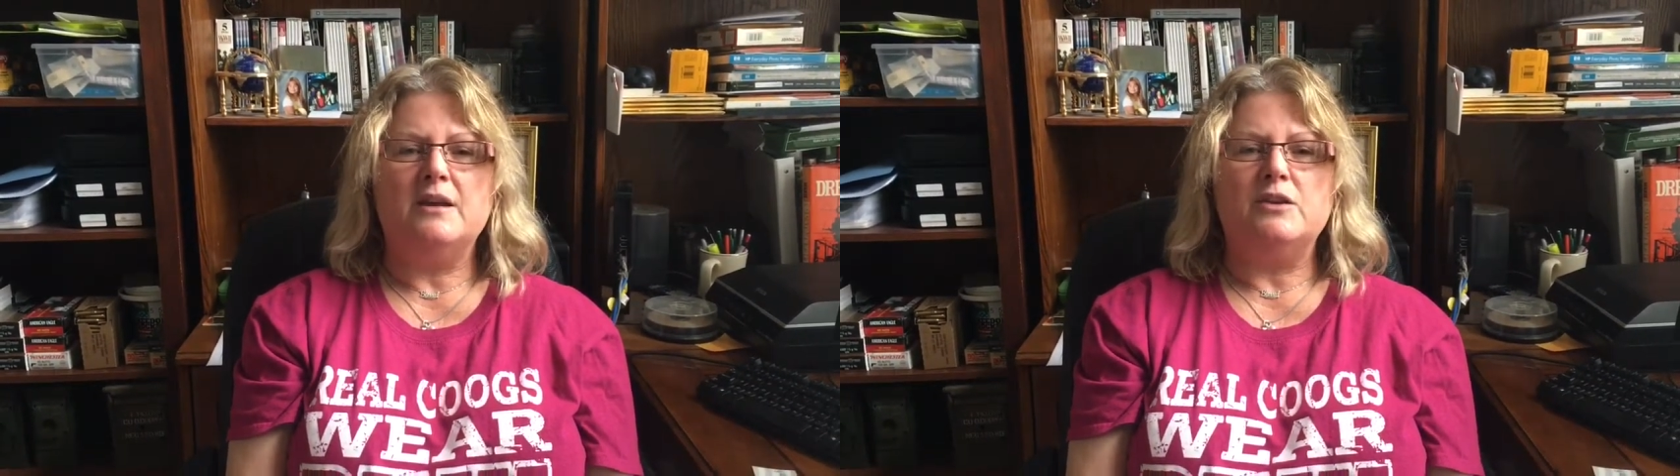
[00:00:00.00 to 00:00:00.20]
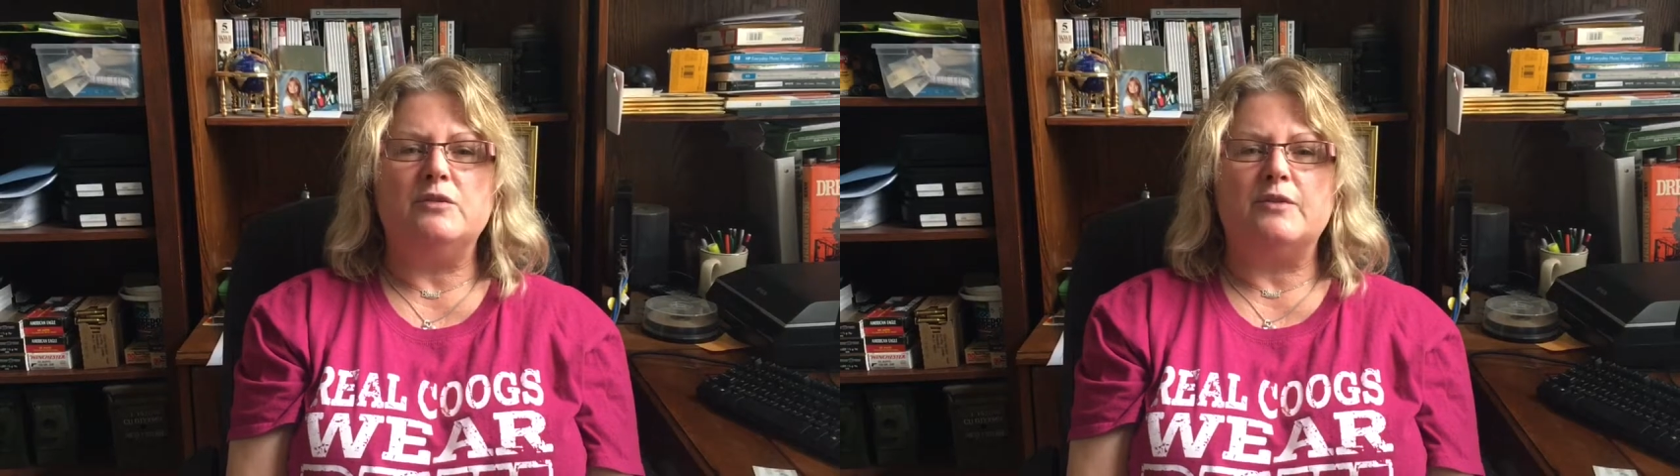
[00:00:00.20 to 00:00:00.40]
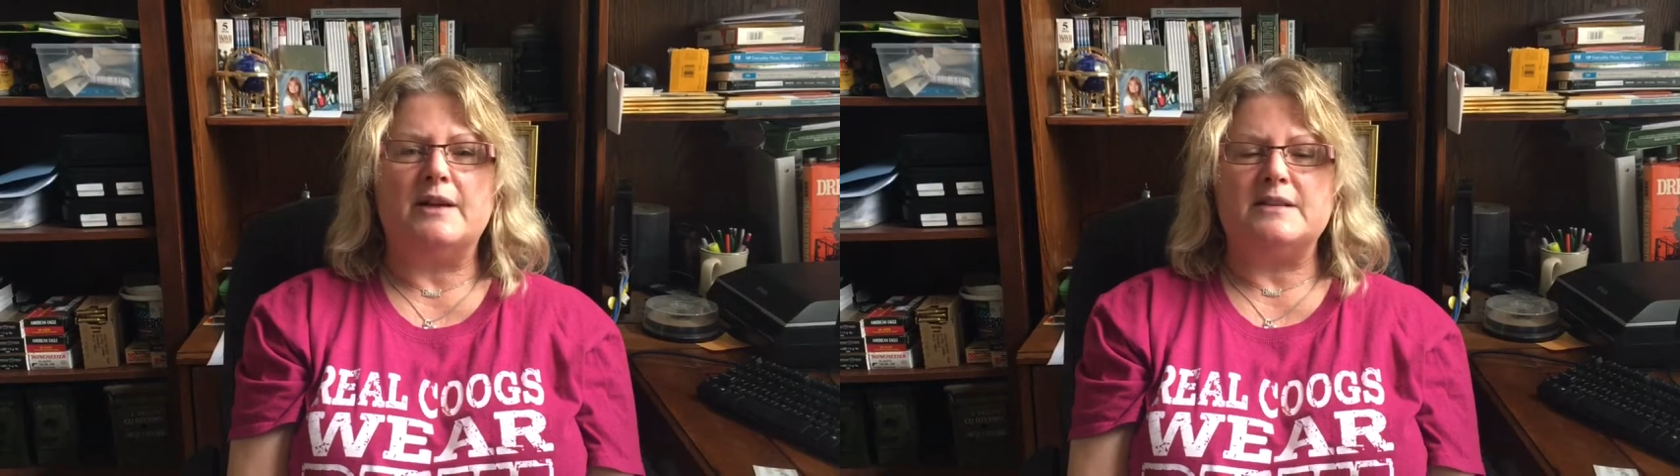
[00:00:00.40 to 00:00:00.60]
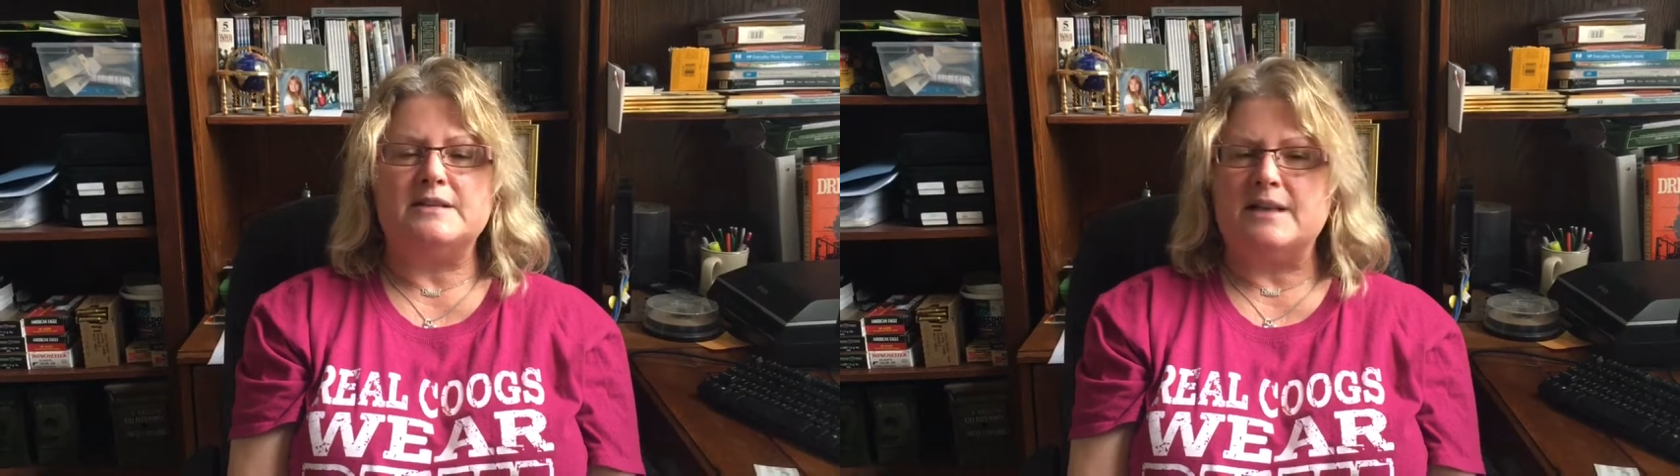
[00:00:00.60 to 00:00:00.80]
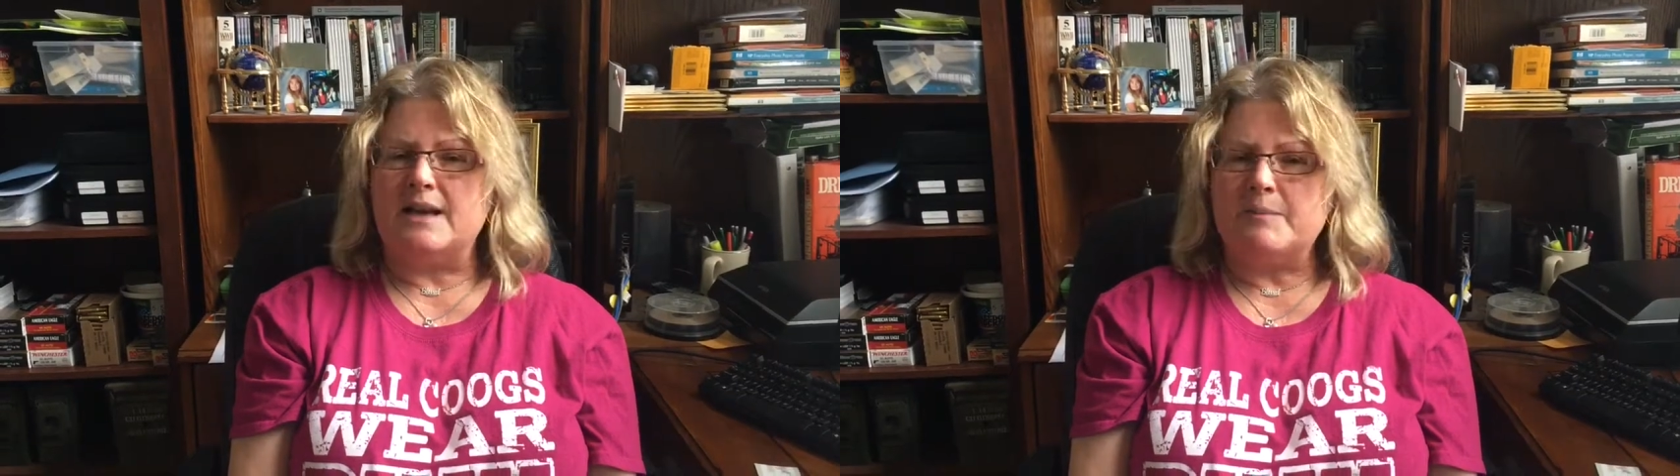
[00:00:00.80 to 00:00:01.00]
You've got to
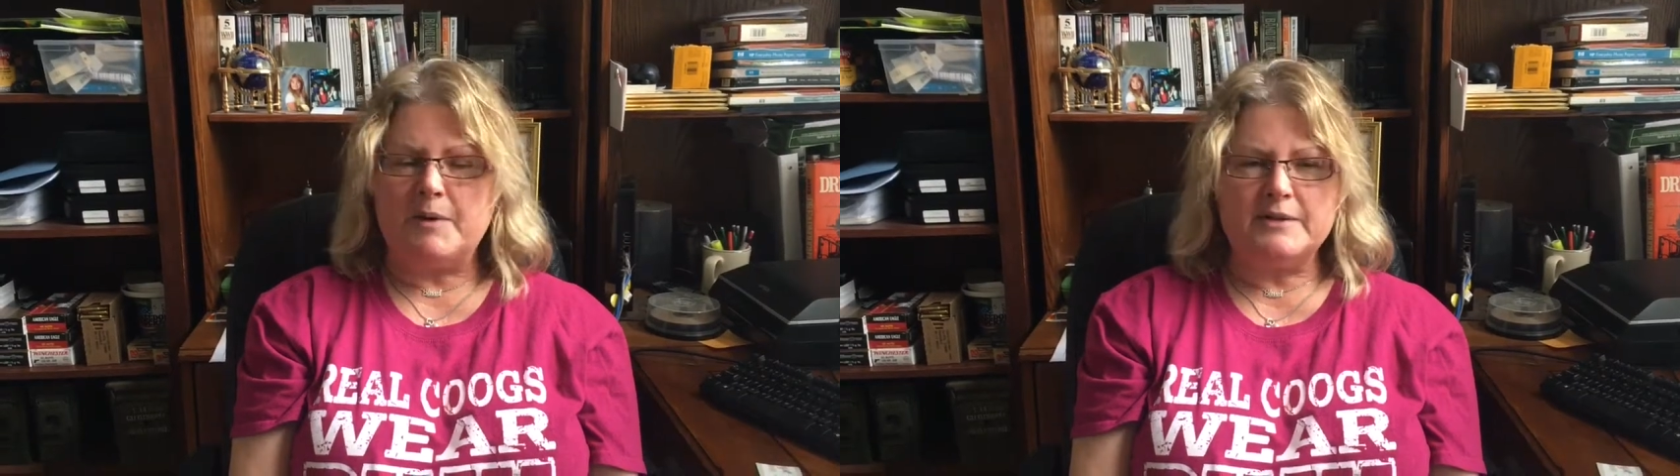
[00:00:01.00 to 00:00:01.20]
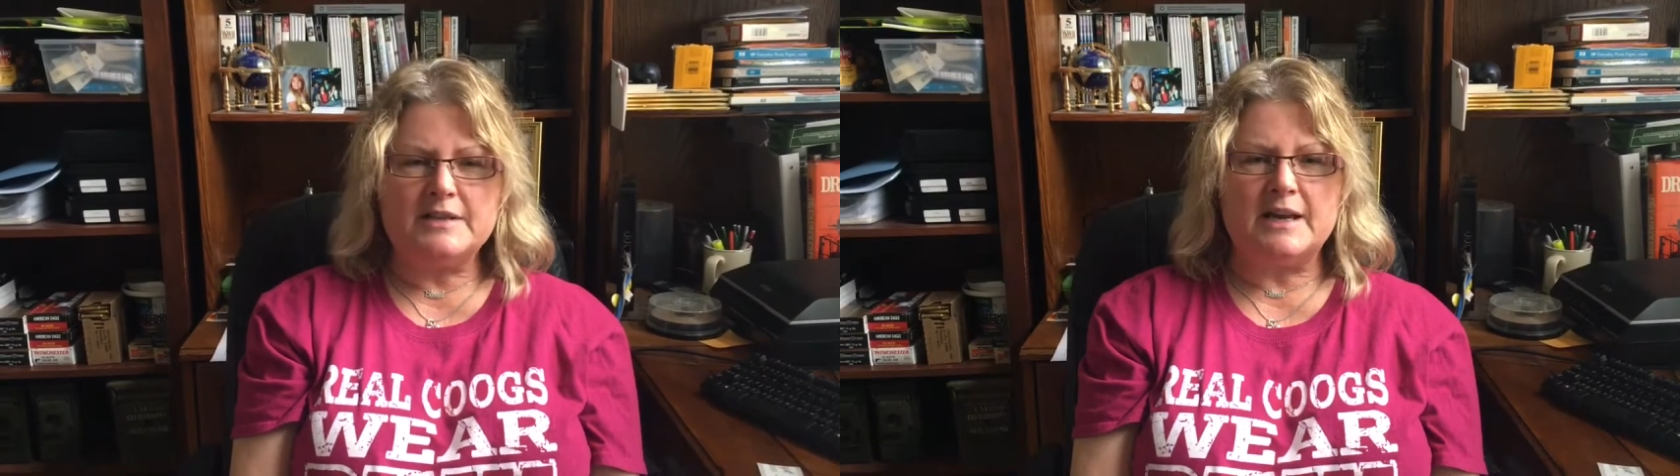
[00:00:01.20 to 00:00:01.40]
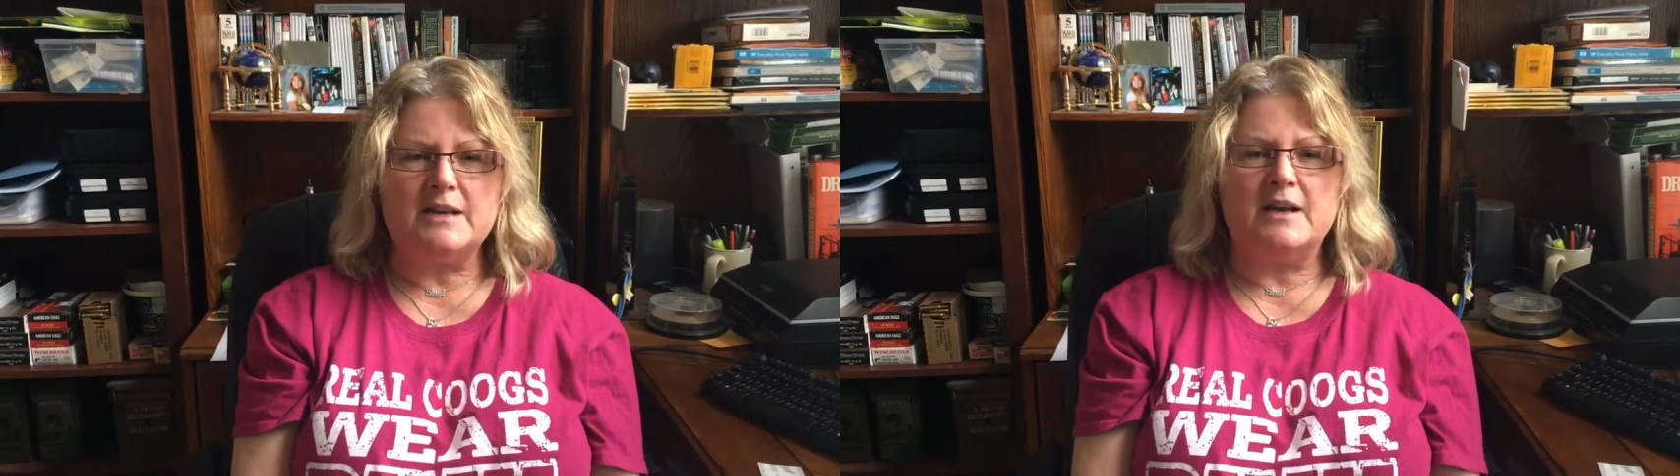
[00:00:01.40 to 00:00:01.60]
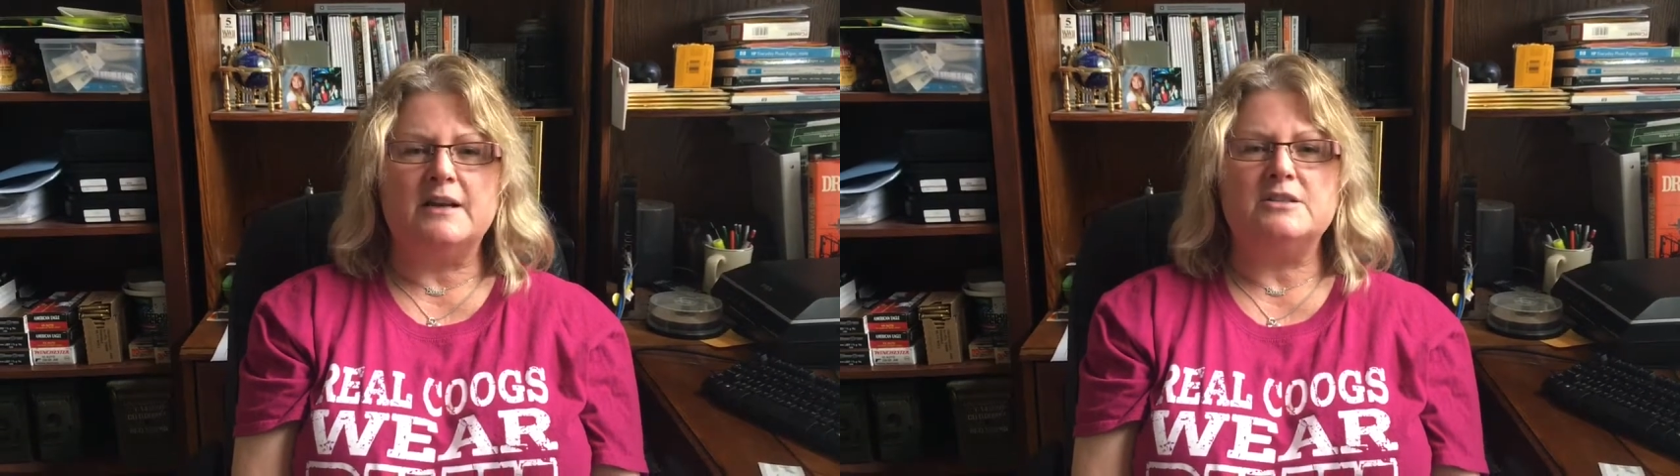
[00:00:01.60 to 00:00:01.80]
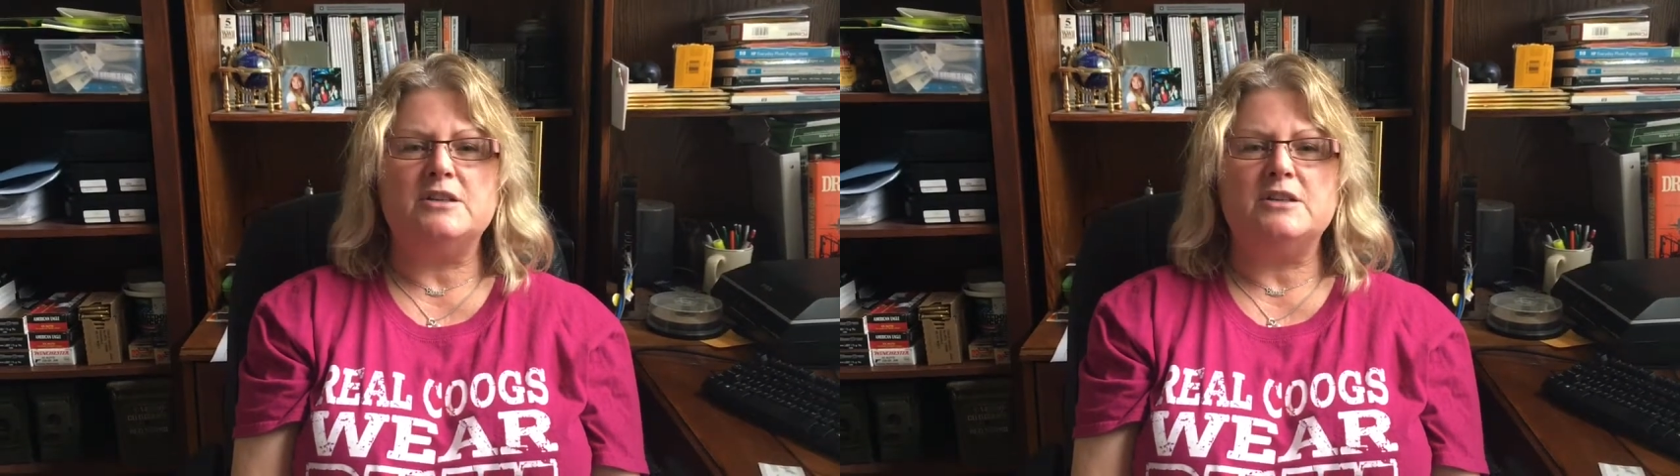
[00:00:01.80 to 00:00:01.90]
stay up on technology.